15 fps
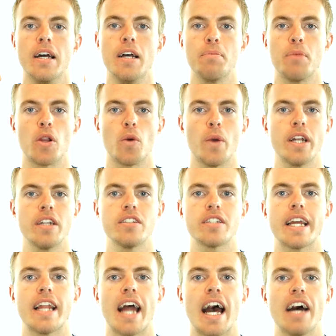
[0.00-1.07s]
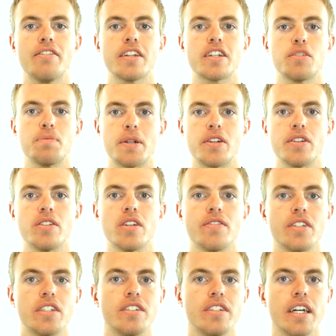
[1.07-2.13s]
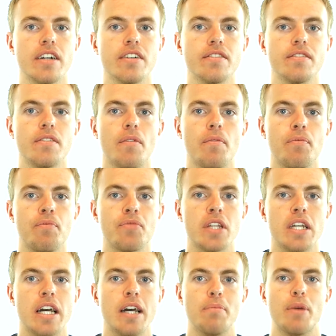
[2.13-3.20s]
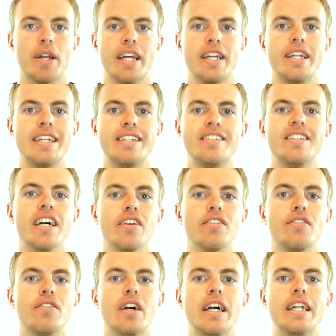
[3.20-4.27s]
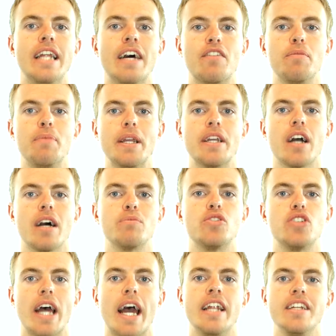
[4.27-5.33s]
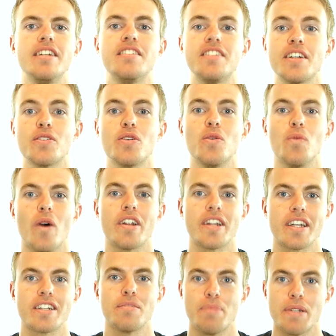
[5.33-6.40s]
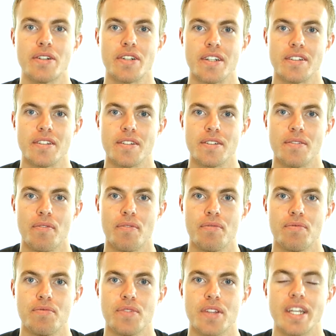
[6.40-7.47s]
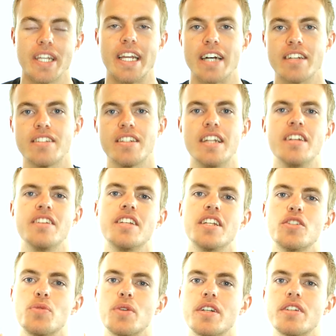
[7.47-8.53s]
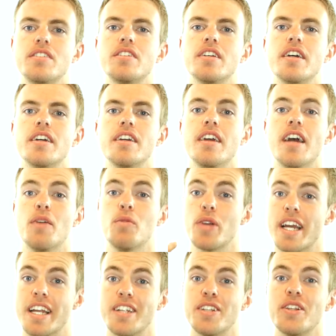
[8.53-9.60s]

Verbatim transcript: But awareness can have an experience of itself, but it itself never becomes any single one experience. Yes, in a sense we could say, and we'll get into